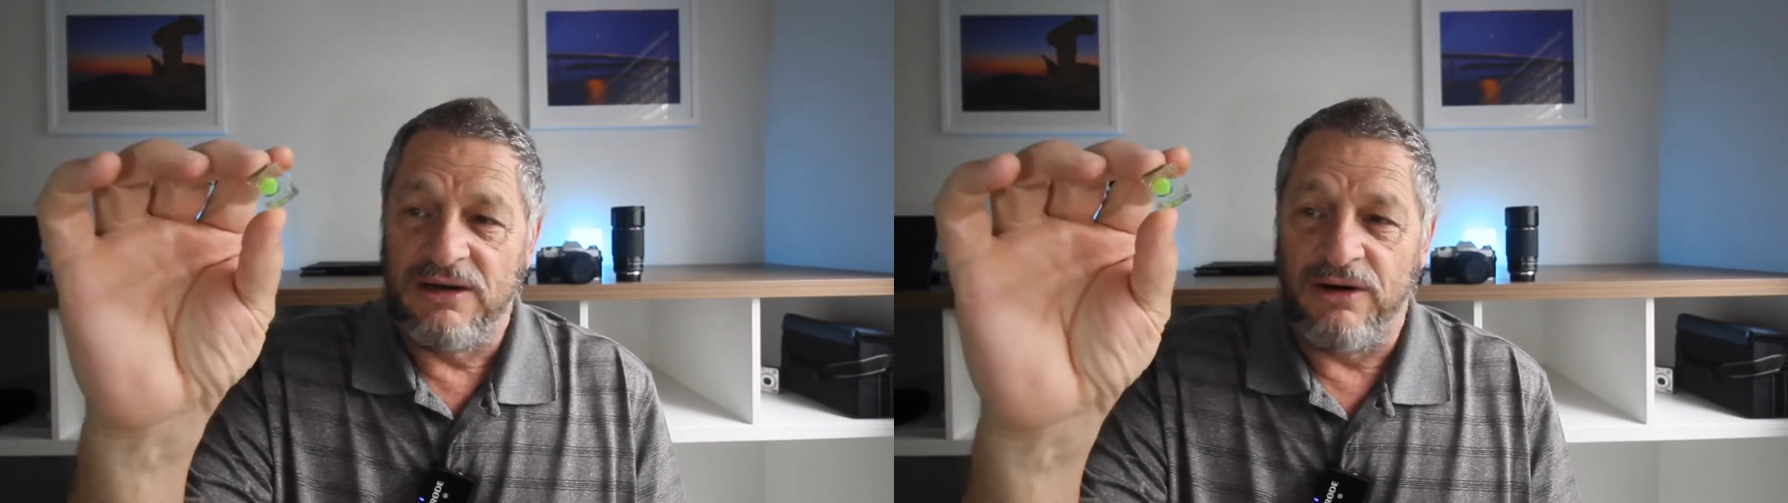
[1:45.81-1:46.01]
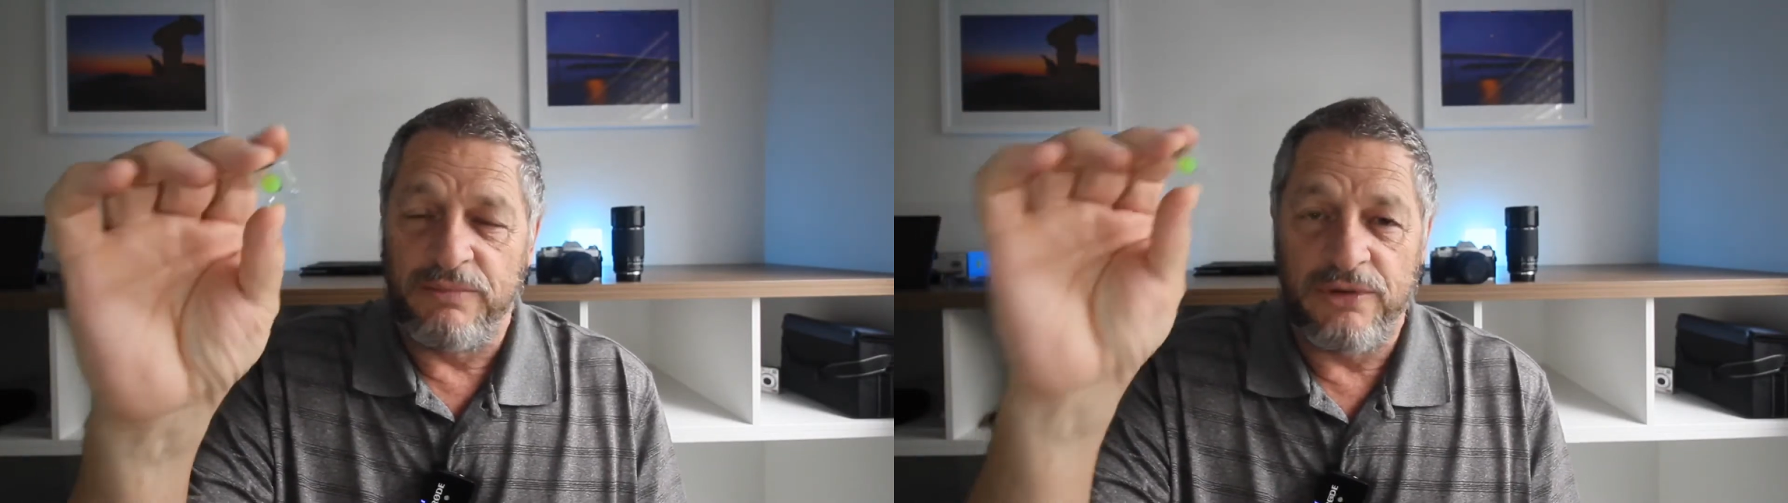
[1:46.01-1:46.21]

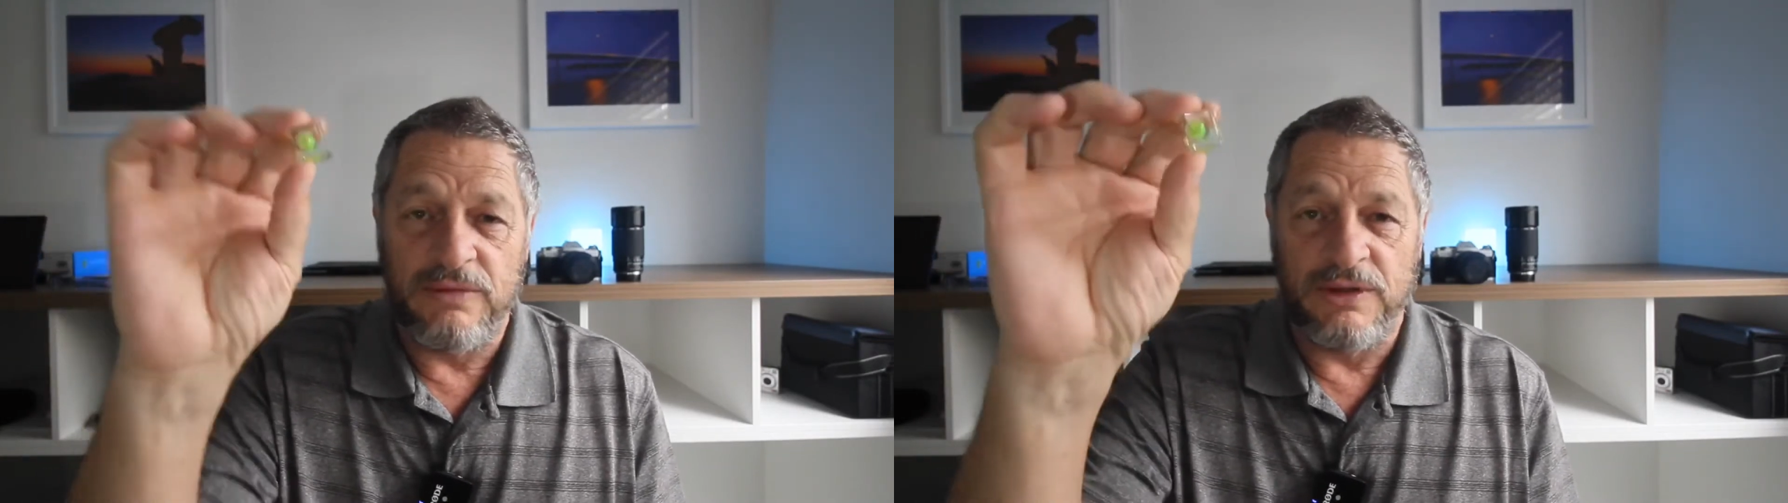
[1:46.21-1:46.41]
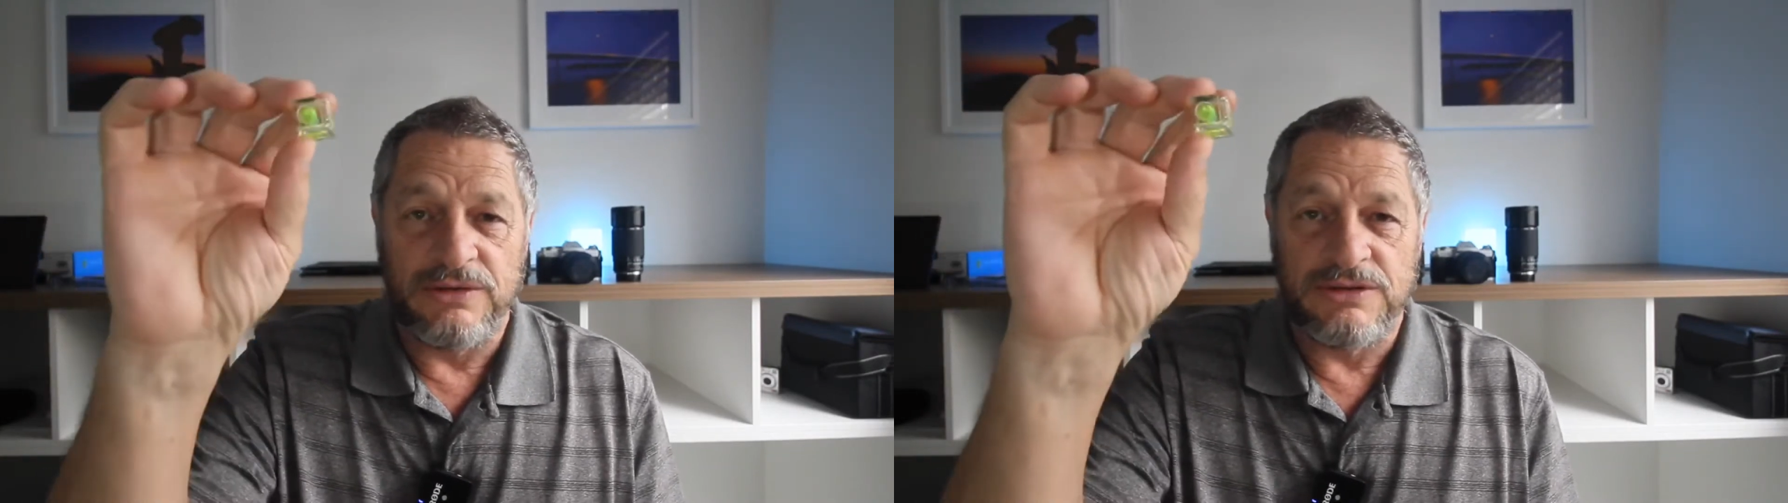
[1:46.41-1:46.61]
I put
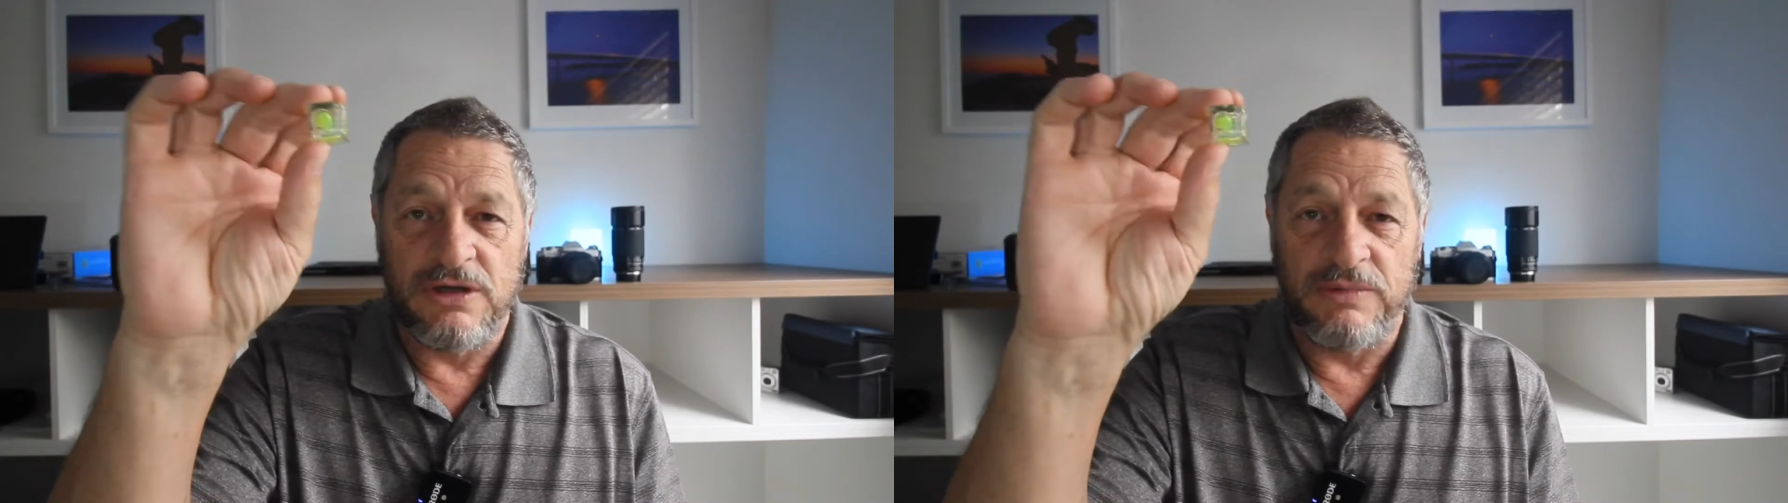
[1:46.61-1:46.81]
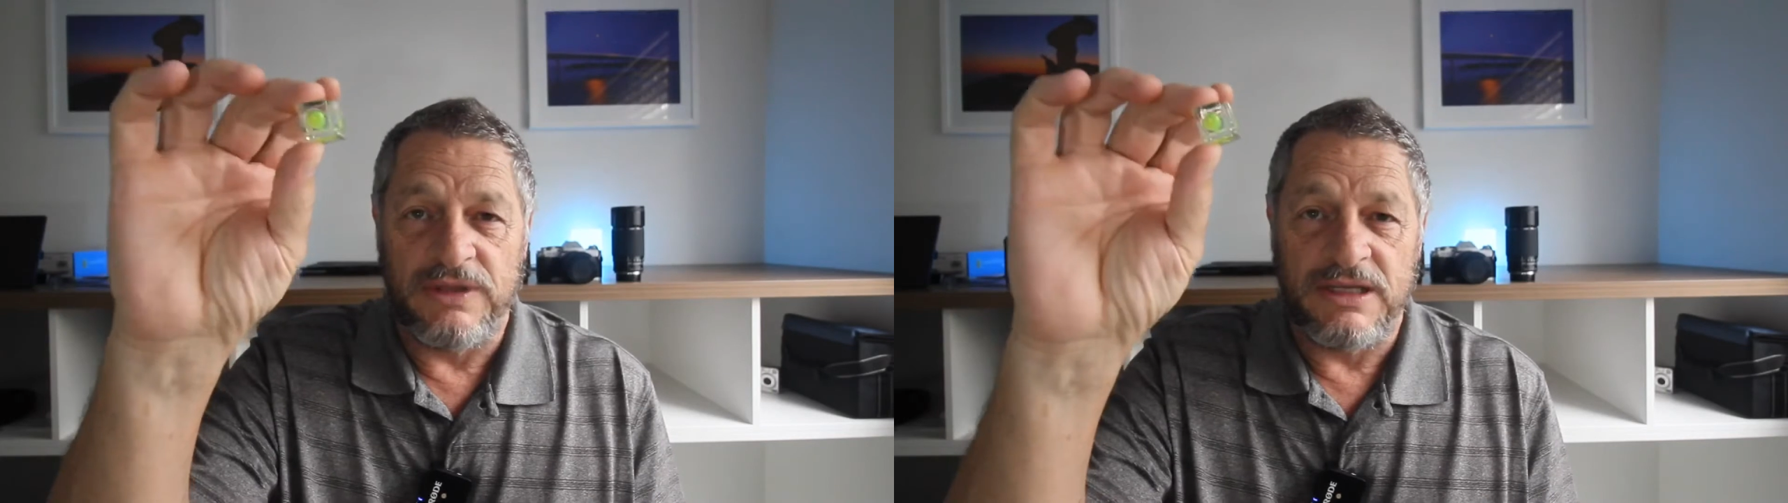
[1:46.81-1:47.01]
them on
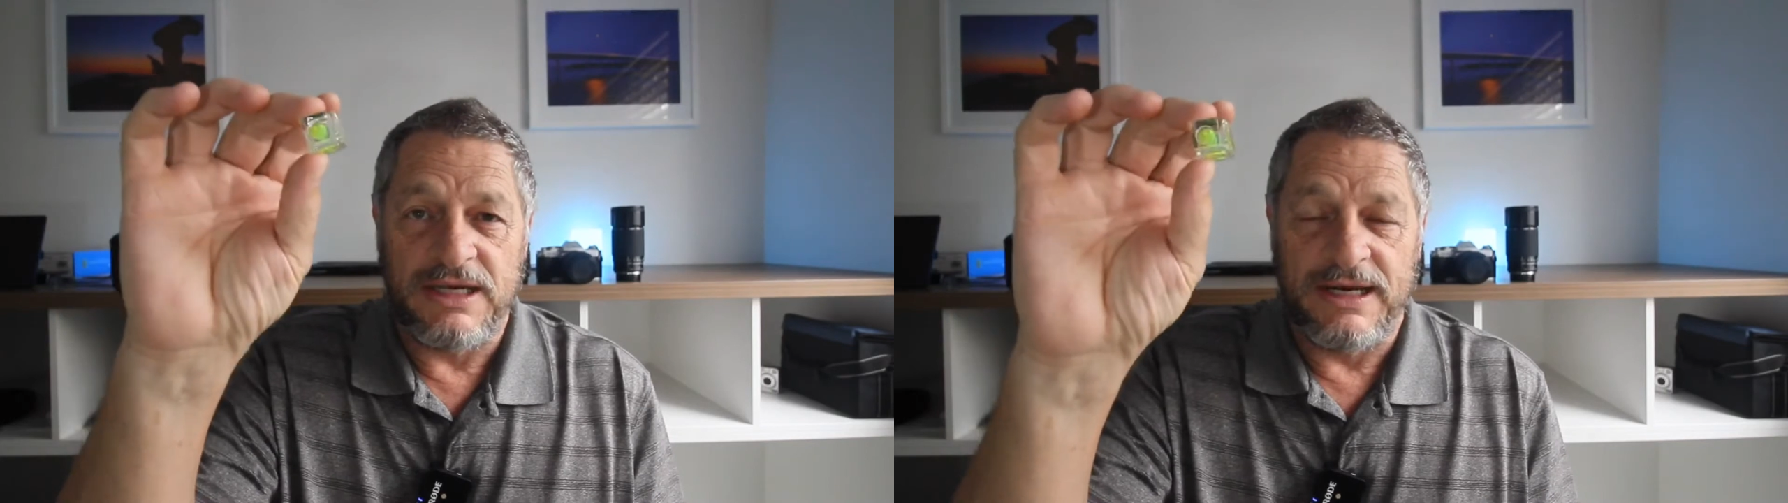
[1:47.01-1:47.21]
top of the...